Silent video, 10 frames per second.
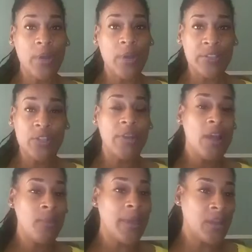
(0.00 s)
So now
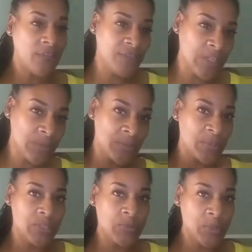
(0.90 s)
I'm back on Facebook, so I
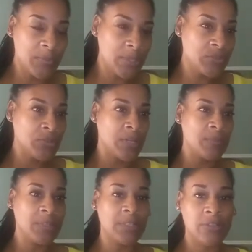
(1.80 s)
just want to make sure that I'm
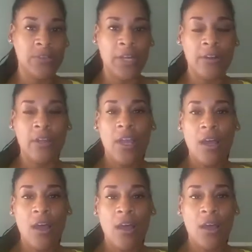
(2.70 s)
clear there.
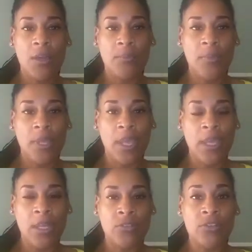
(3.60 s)

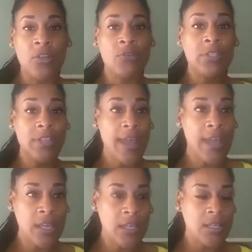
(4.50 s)
And so
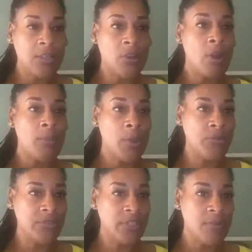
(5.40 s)
today, I
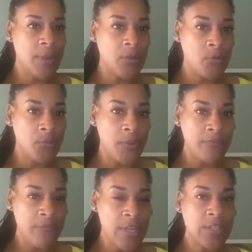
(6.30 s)
posted in my group on
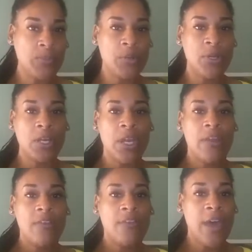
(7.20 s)
Facebook
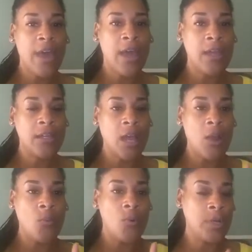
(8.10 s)
that I
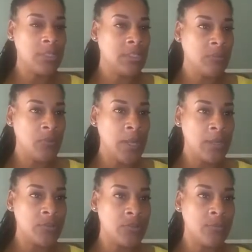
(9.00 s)
wanted to
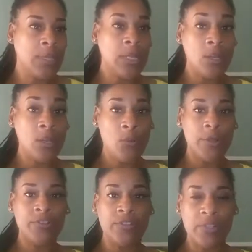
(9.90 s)
answer media
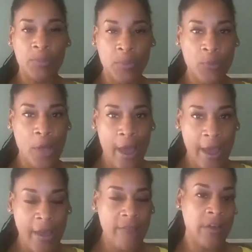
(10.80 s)
questions that people
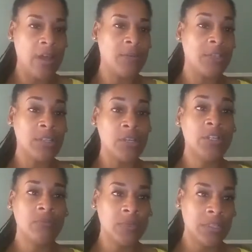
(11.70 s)
have, because I
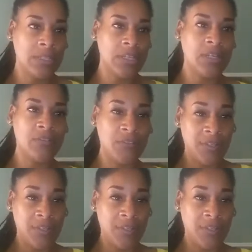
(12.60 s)
couldn't really think of a